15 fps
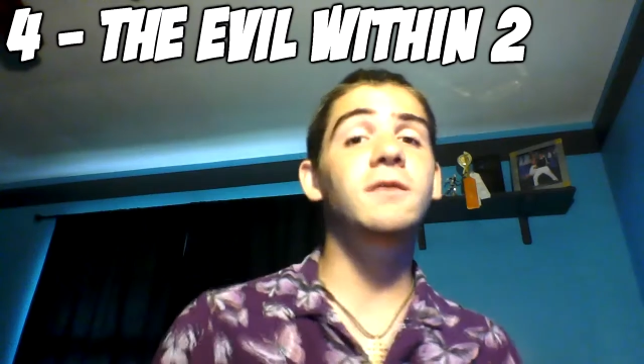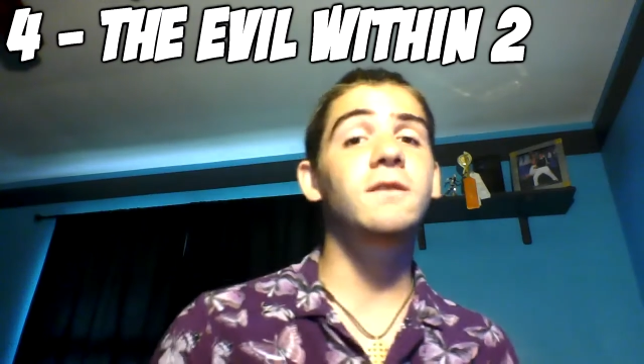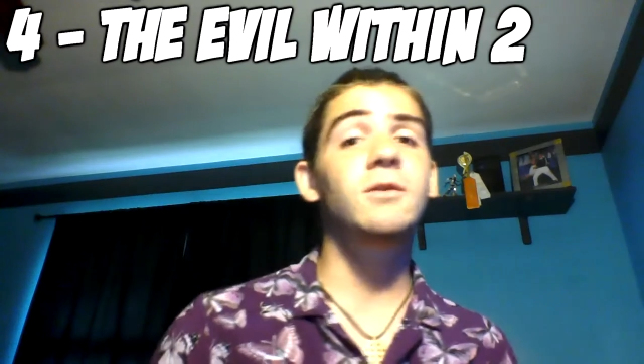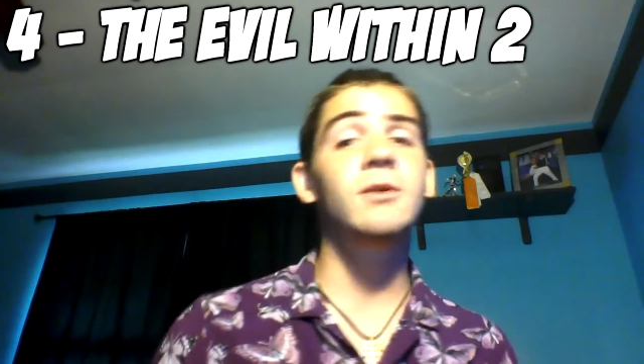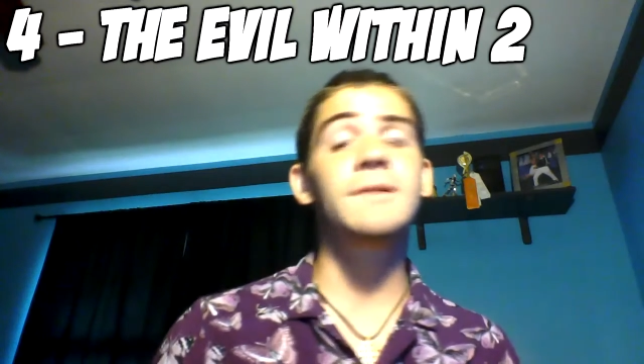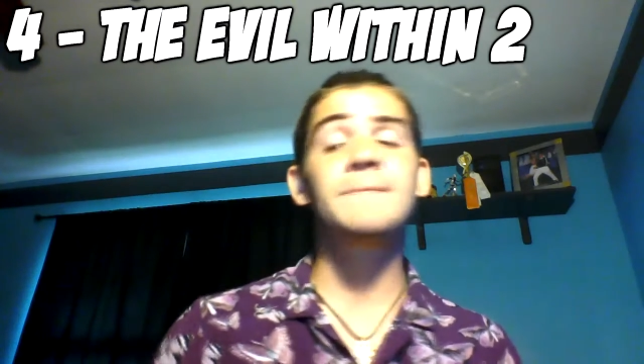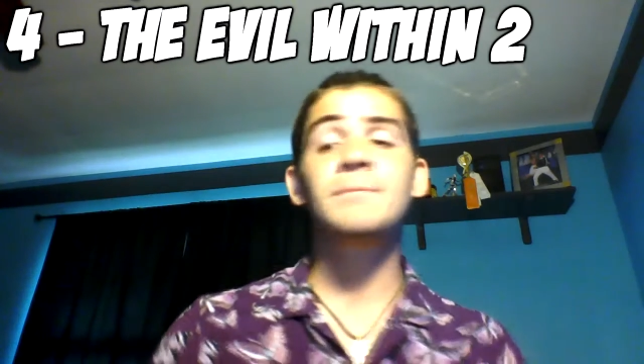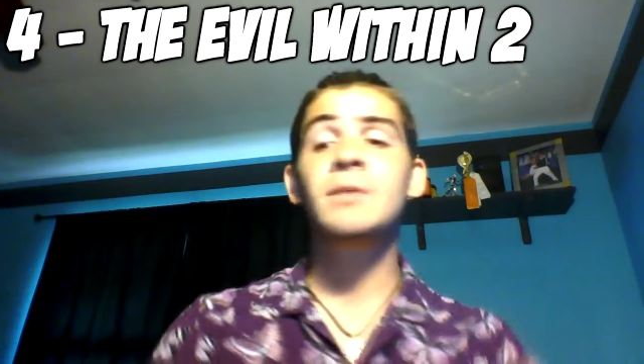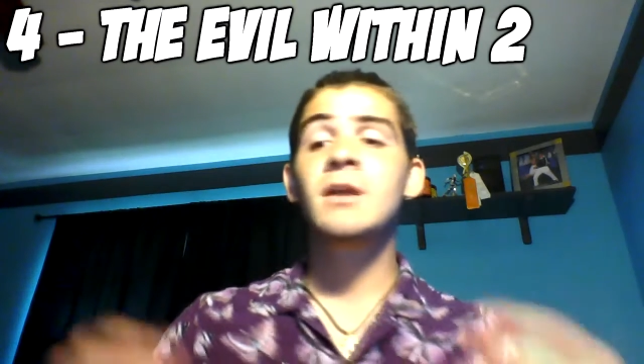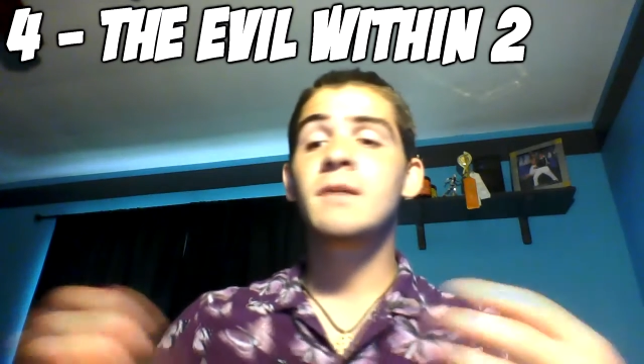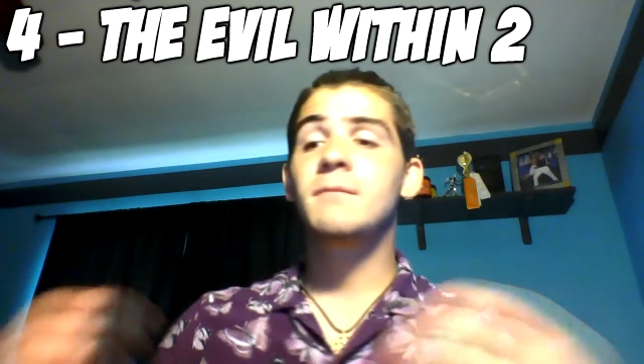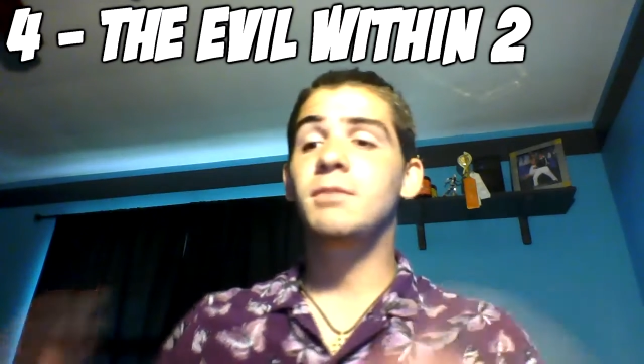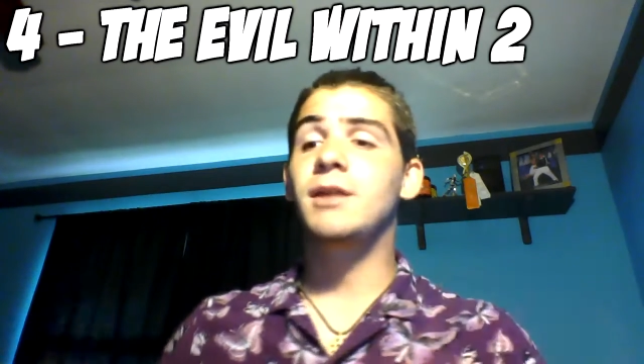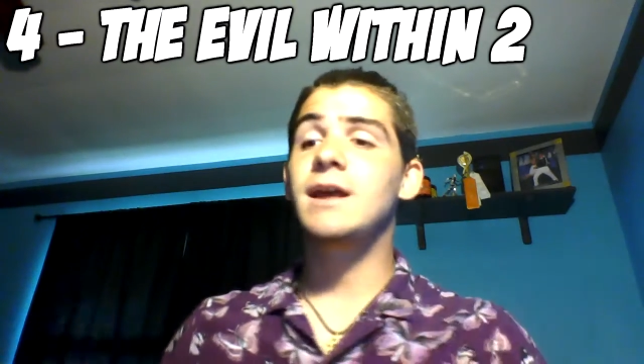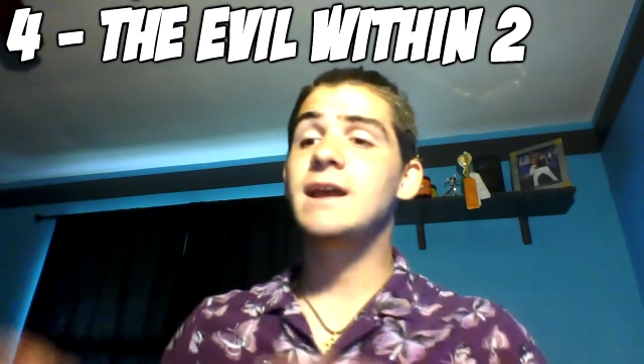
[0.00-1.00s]
through it,
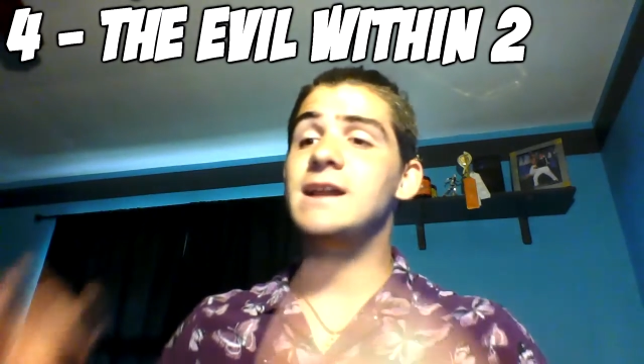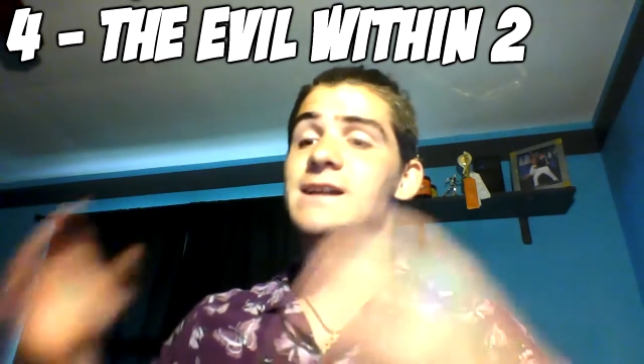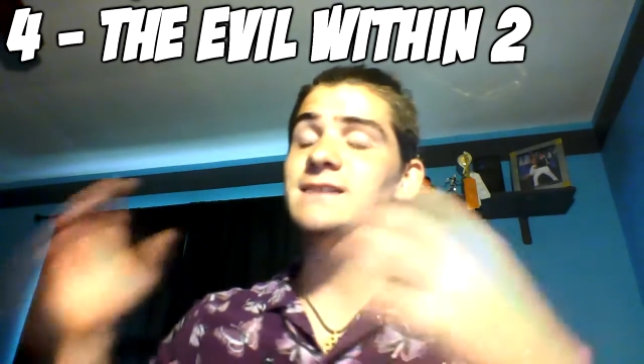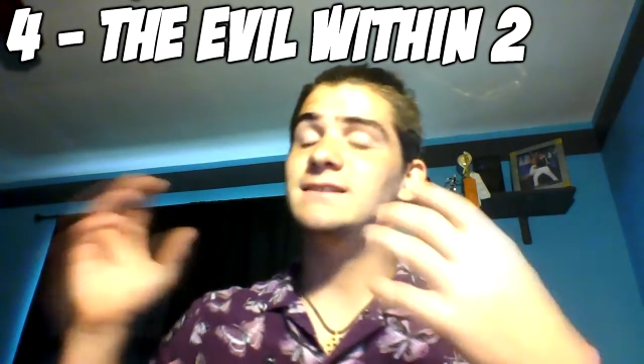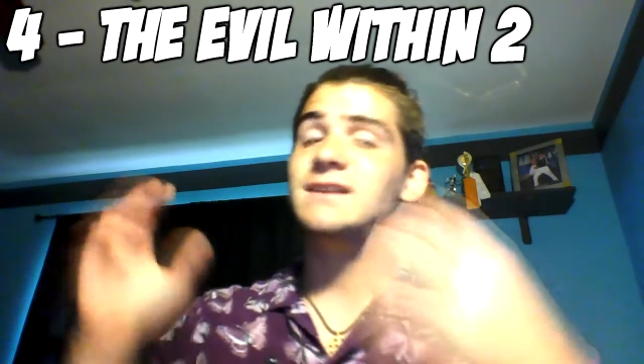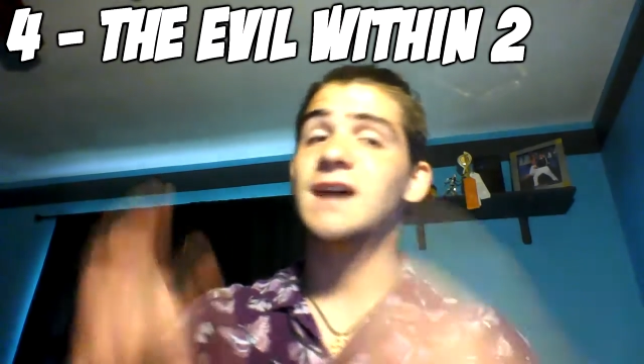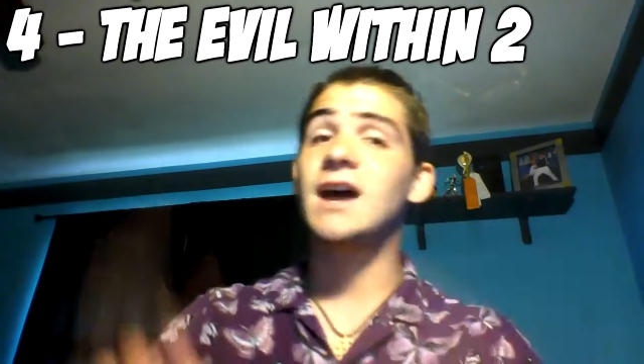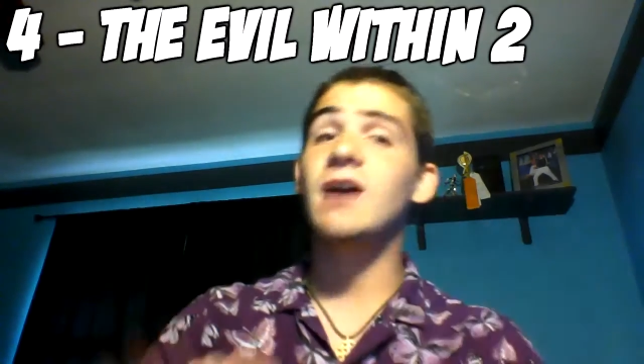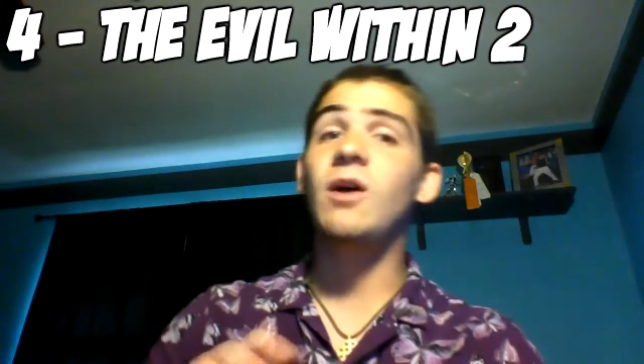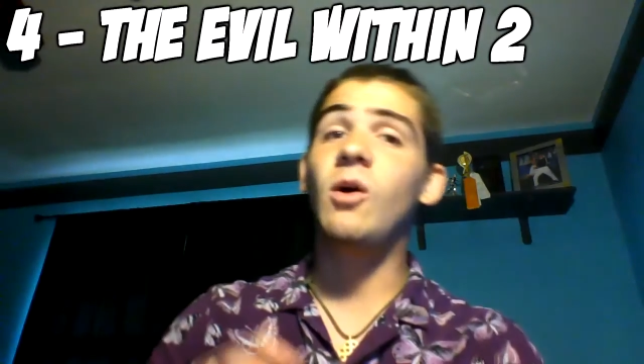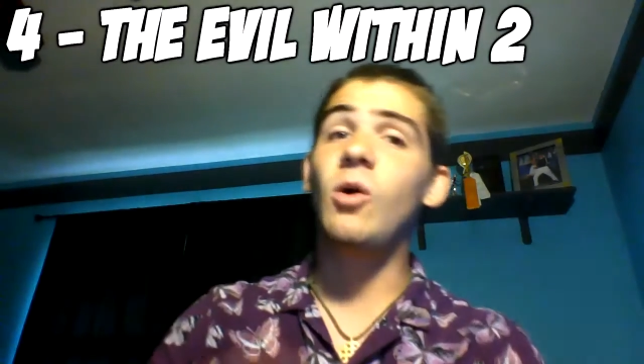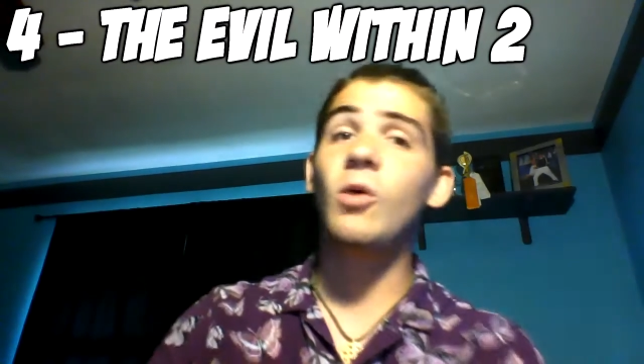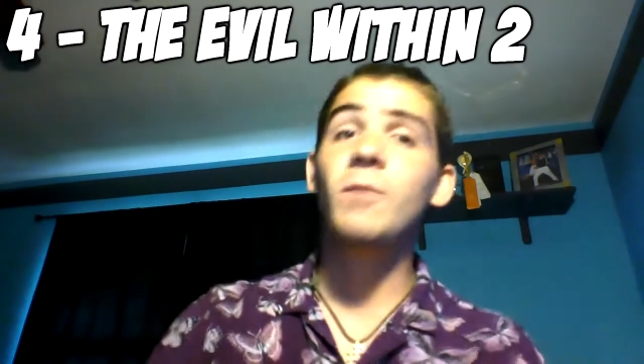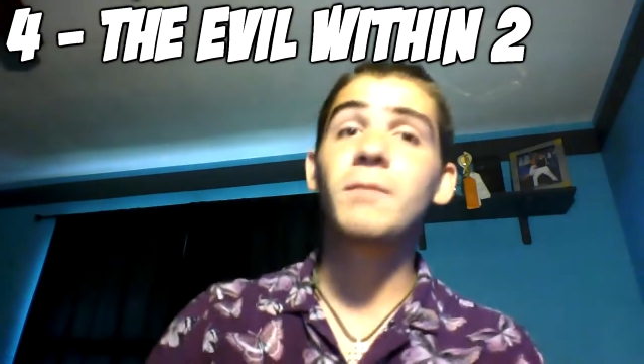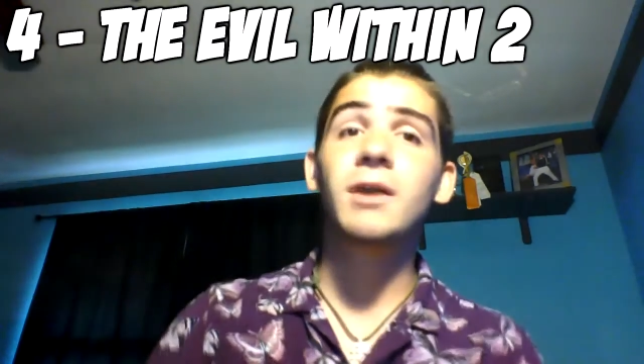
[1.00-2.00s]
play it, and die a
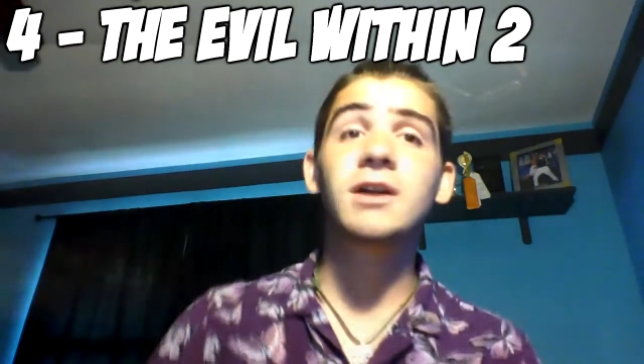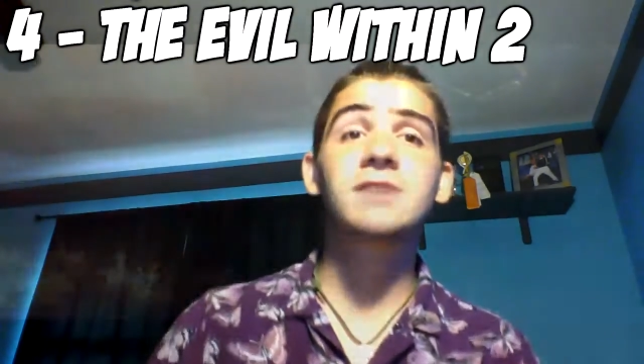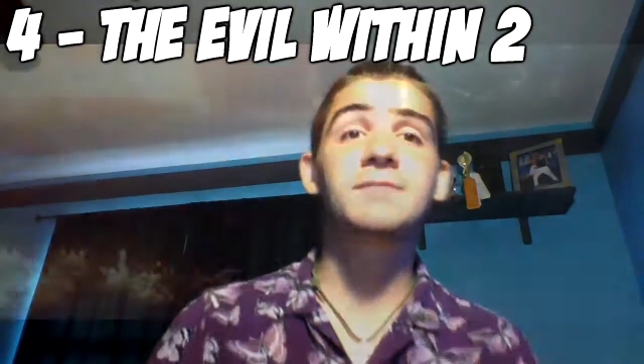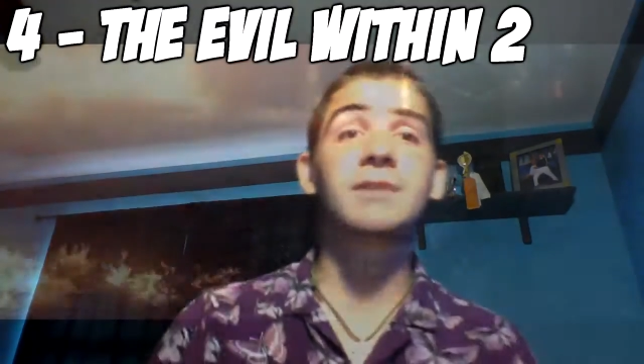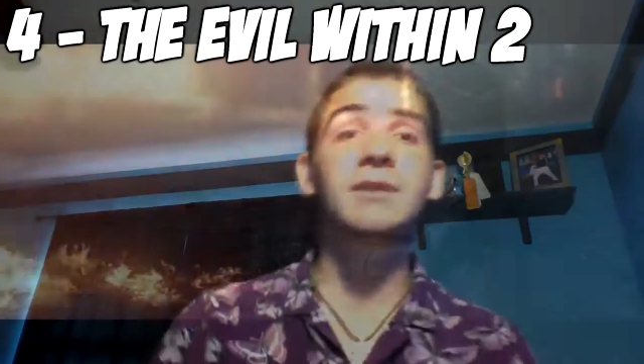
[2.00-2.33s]
whole bunch